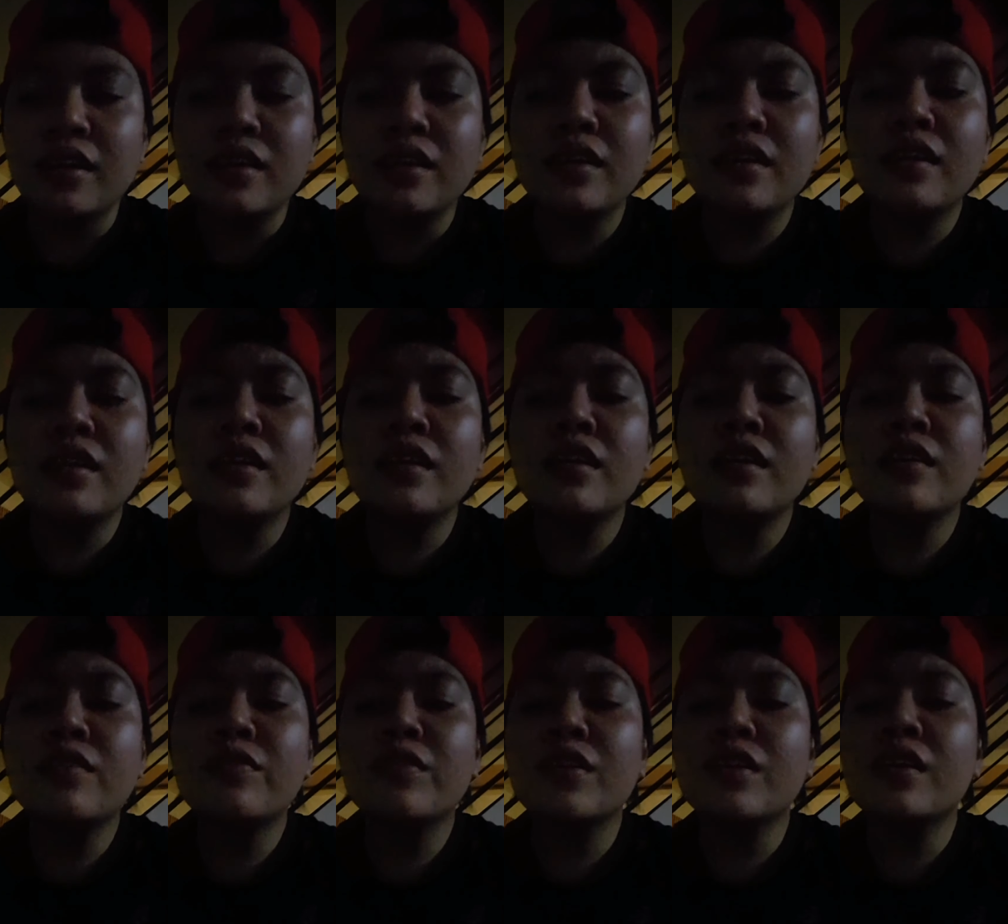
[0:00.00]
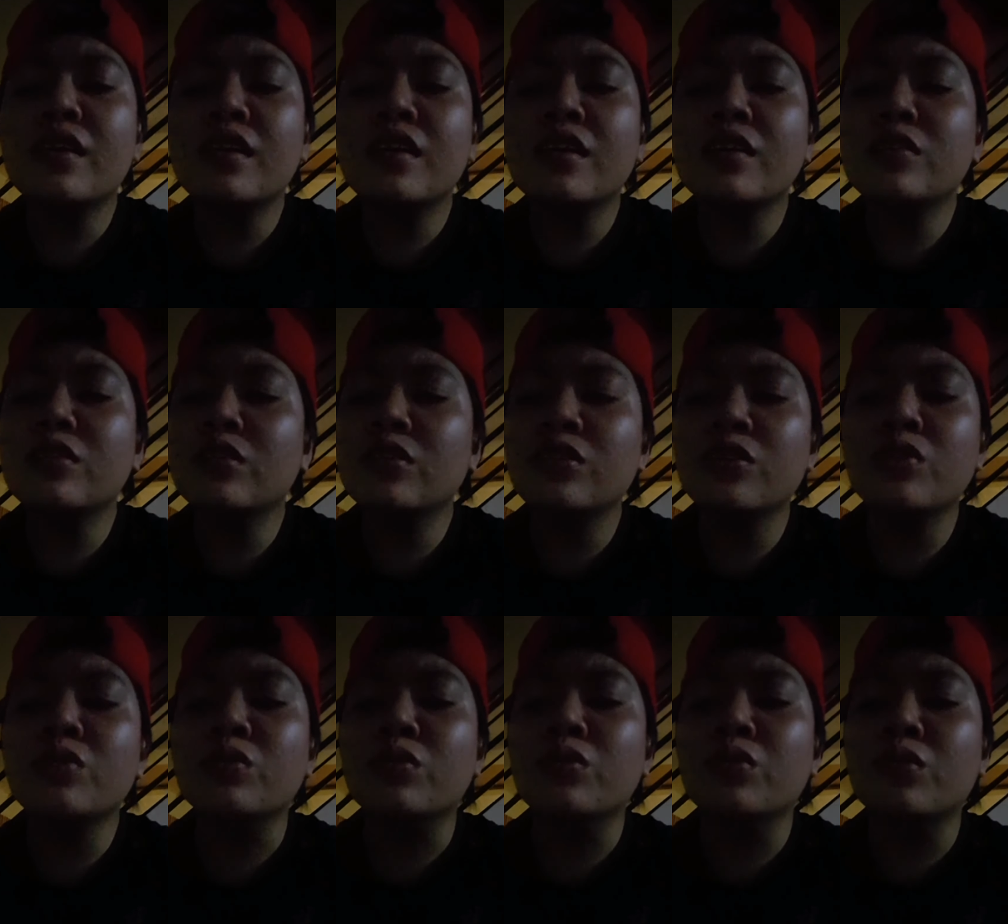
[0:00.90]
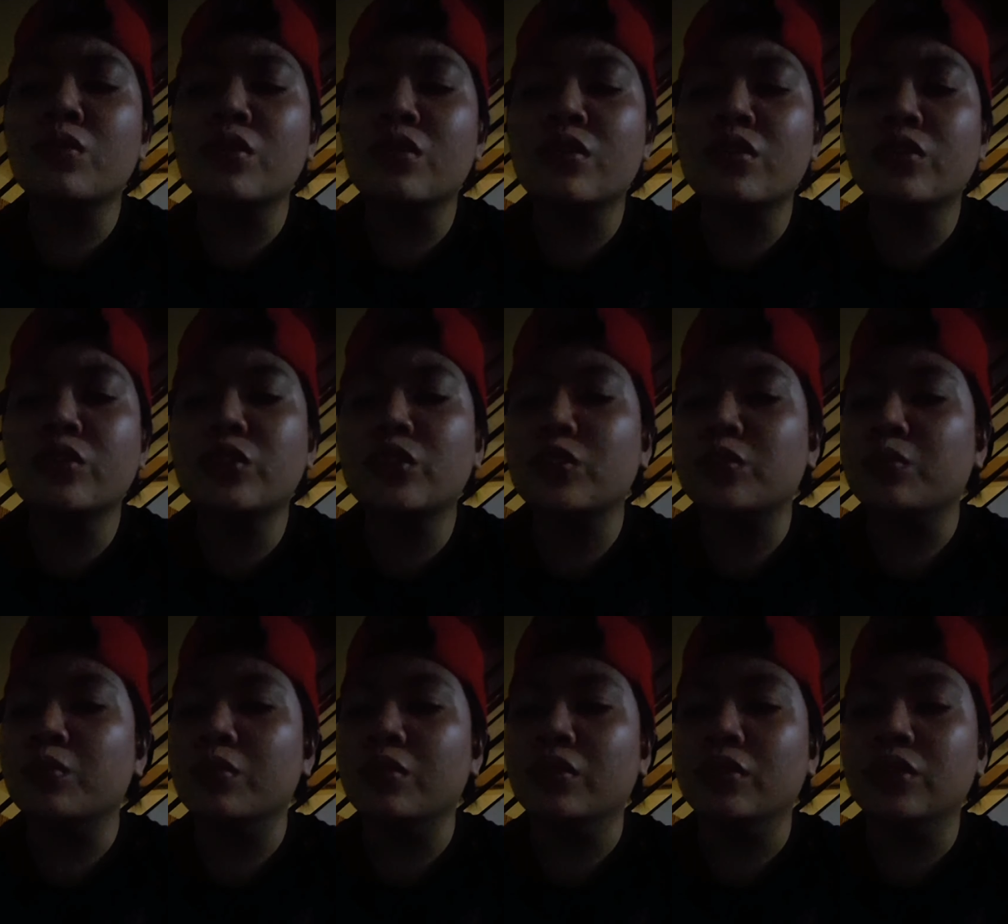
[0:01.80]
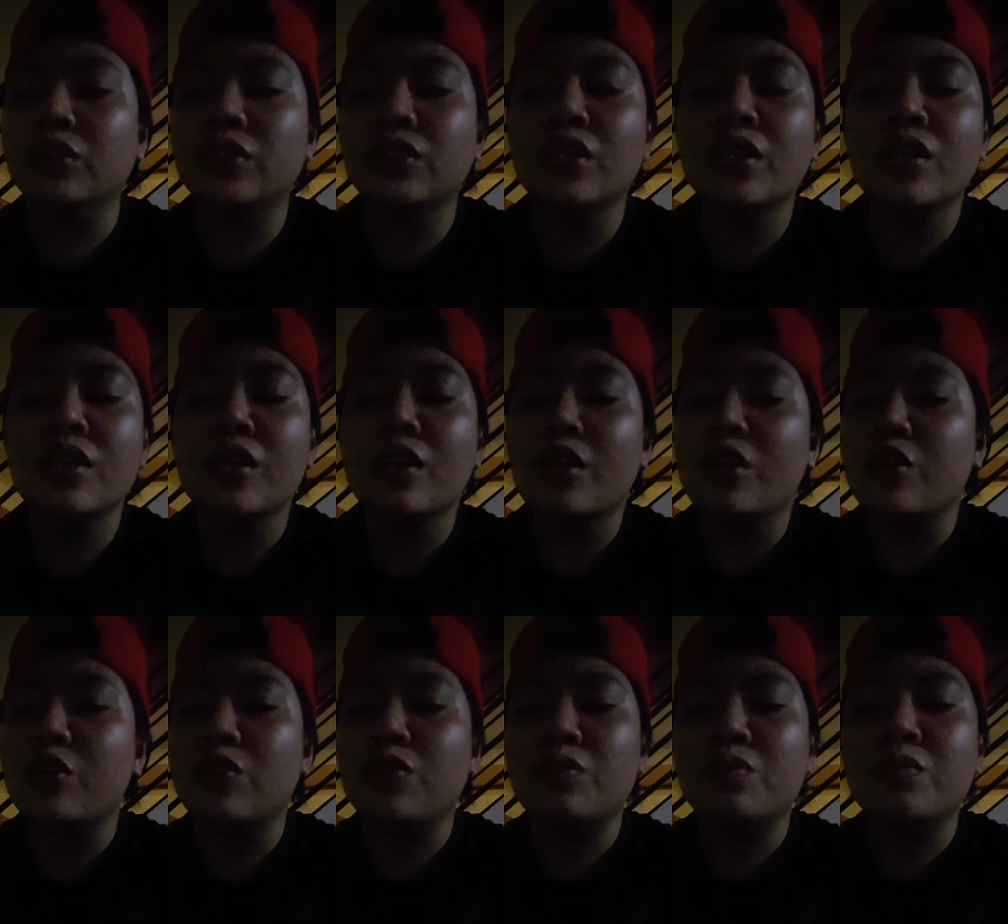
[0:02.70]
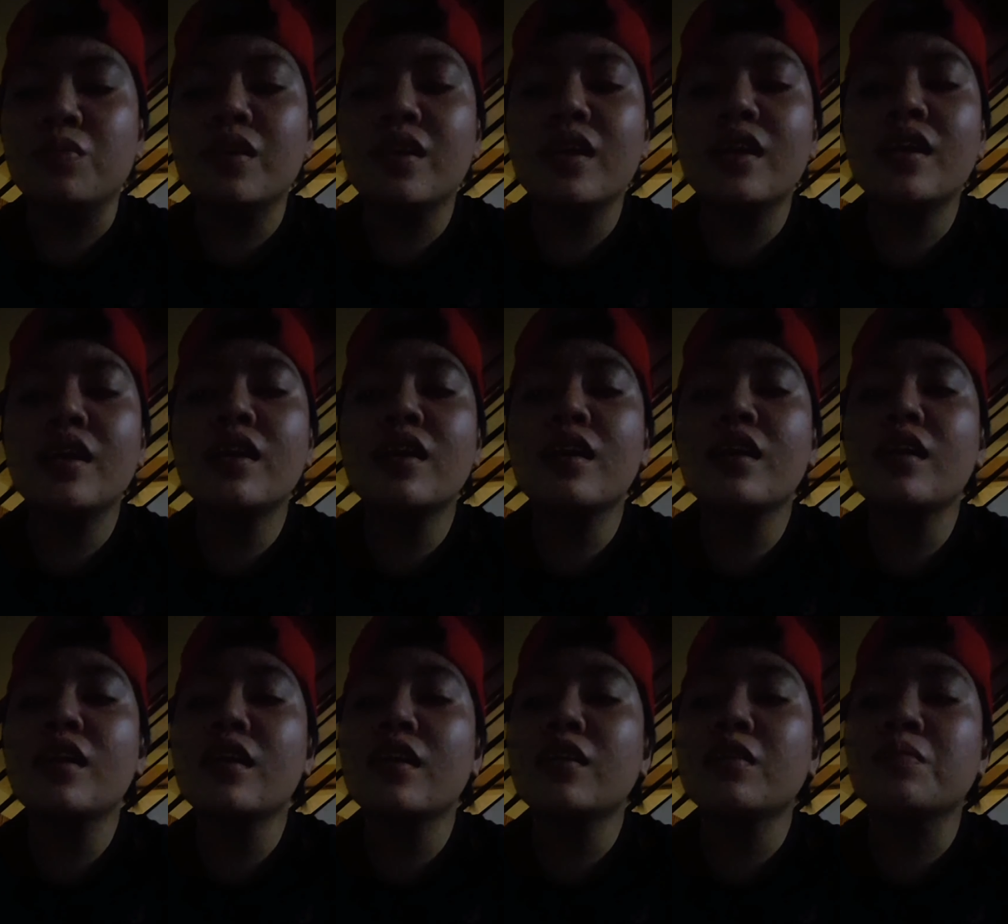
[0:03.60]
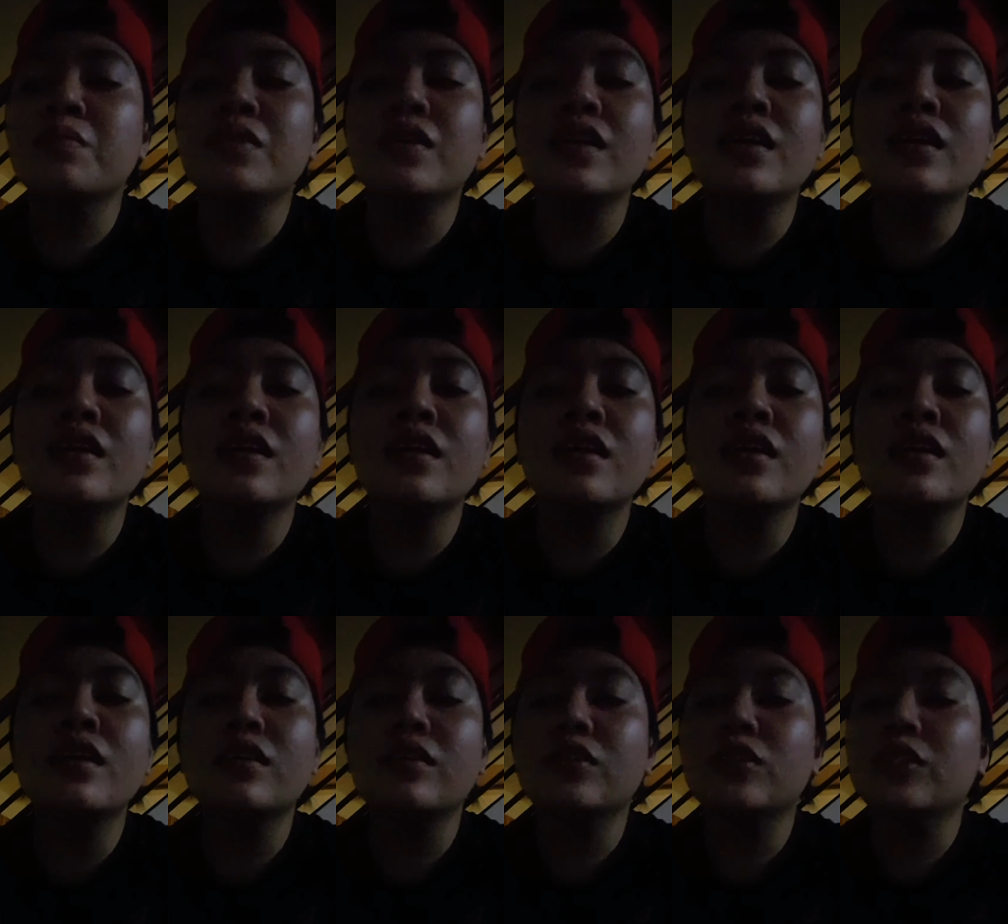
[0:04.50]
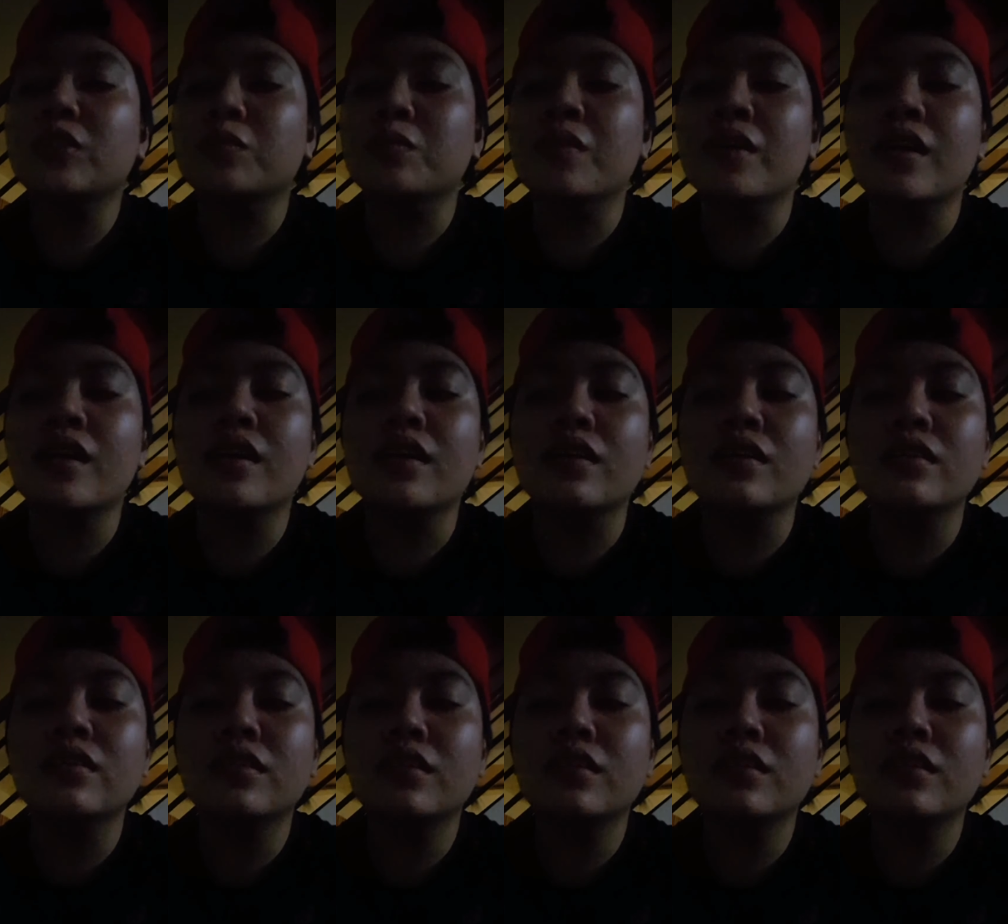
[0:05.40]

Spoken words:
Even the worst ones, you make me smile.